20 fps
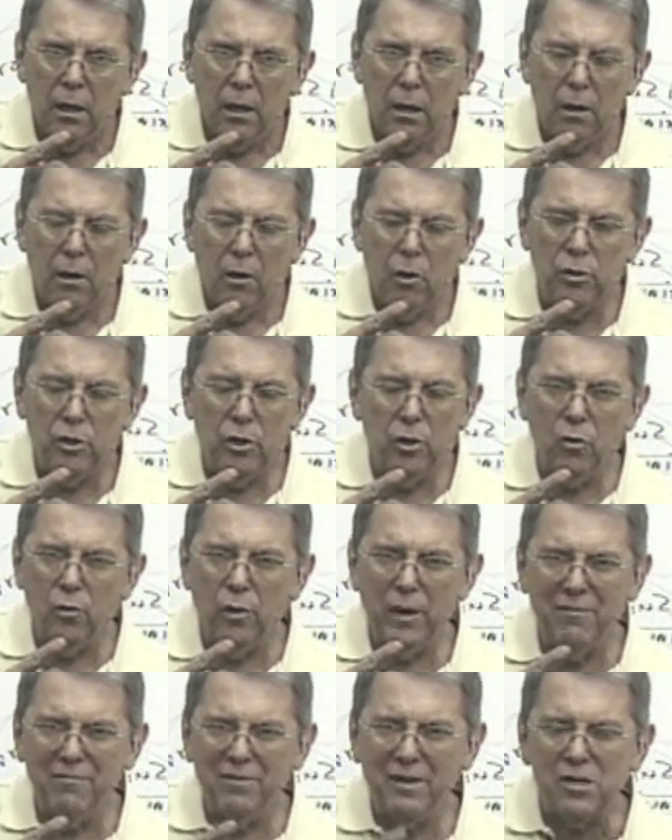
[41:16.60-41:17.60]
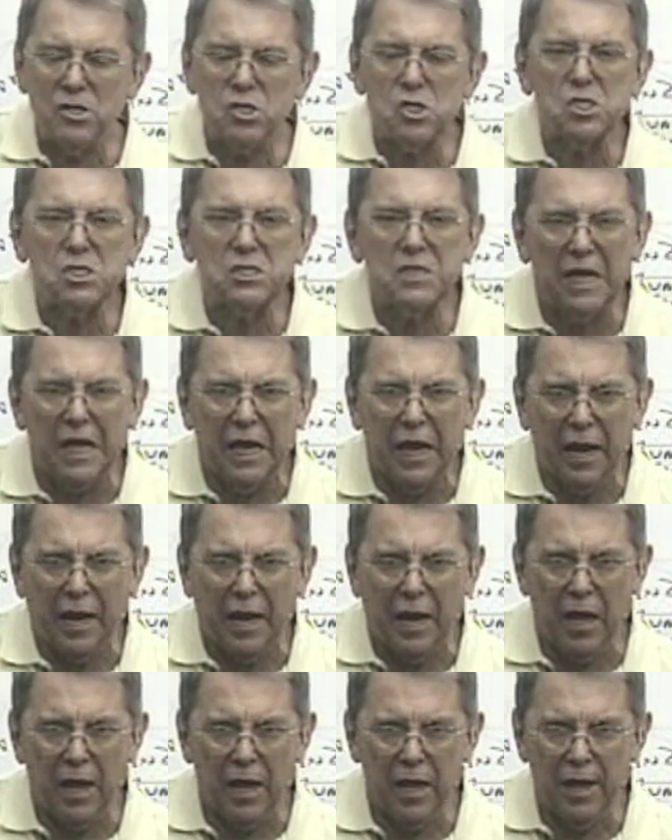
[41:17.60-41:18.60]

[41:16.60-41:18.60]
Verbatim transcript: Oh, you don't have any sin.